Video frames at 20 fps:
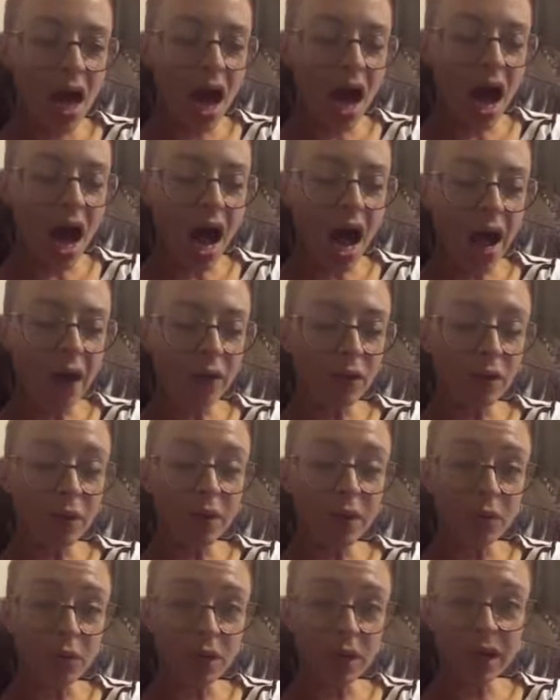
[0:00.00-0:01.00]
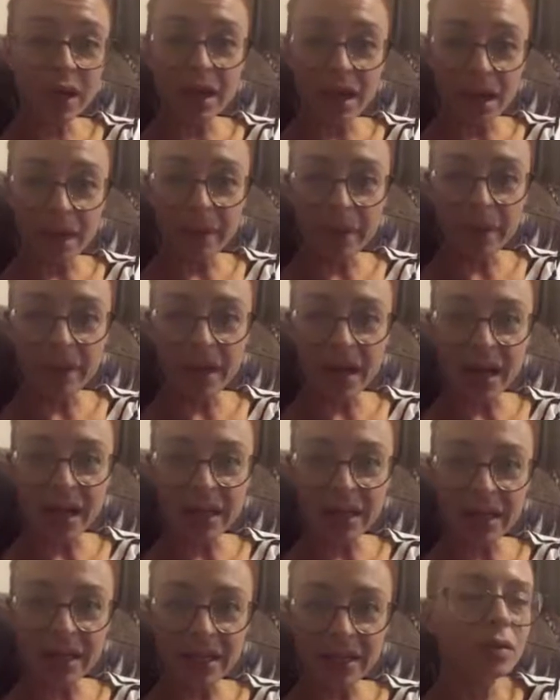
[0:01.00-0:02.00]
I will be working on my big
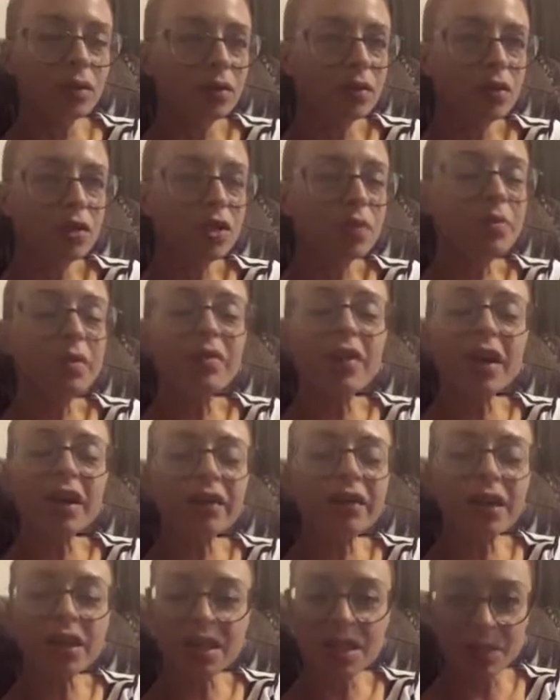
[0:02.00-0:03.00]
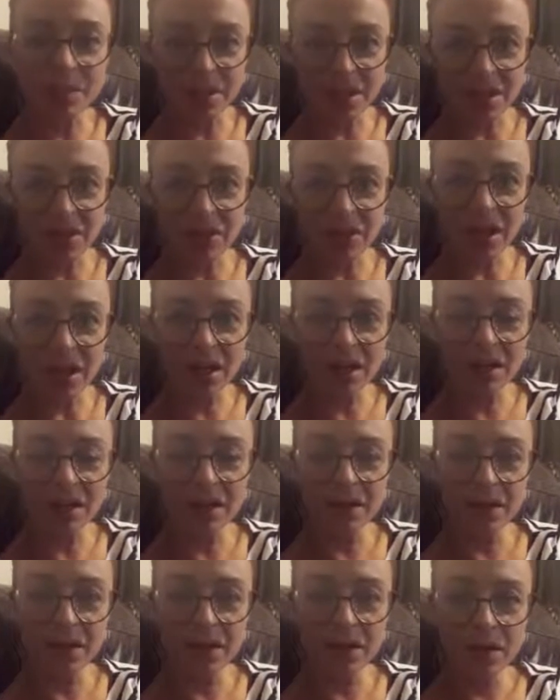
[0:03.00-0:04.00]
idea. Just be very, very specific.
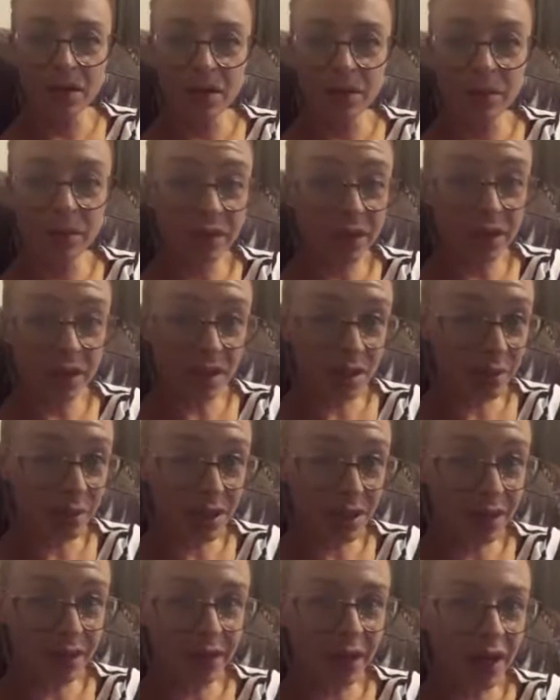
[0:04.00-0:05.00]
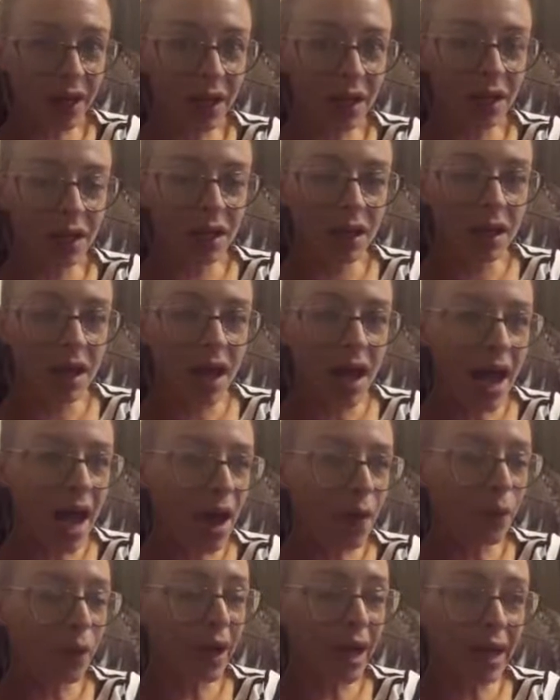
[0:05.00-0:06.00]
Be very specific.
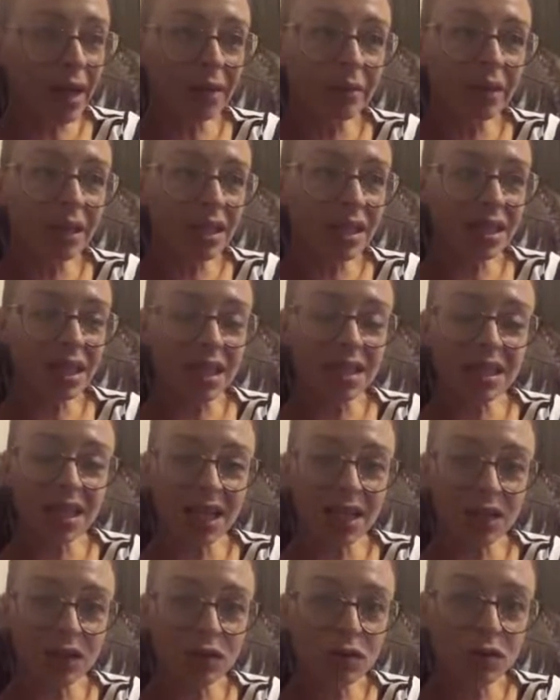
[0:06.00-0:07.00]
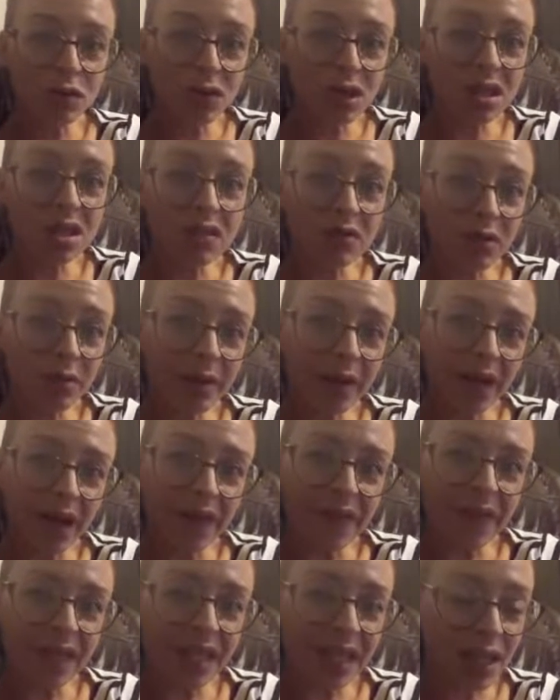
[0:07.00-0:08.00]
And when anybody says, Can you do this for me on
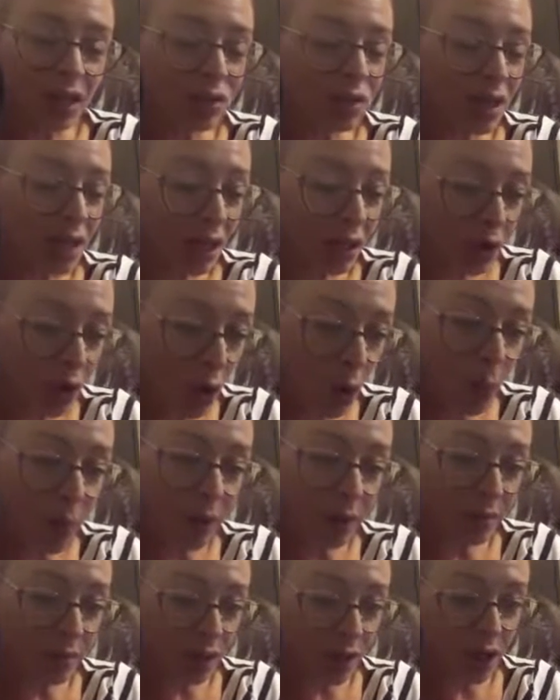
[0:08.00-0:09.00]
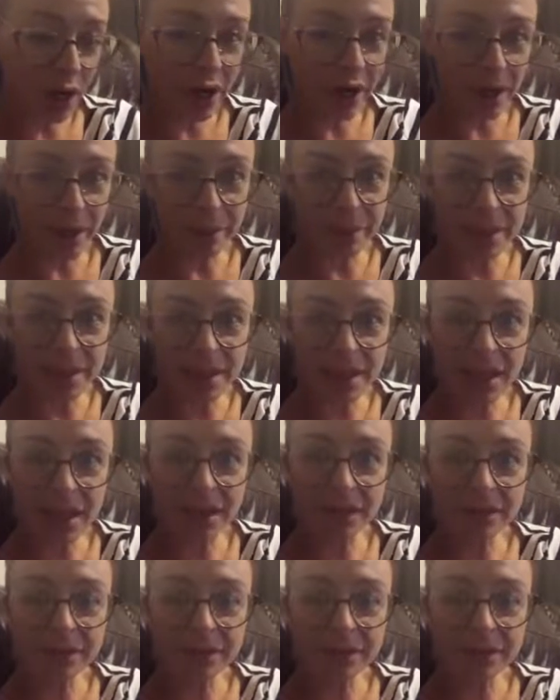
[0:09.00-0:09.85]
this day? you say, Nope, I'm sorry, I'm busy.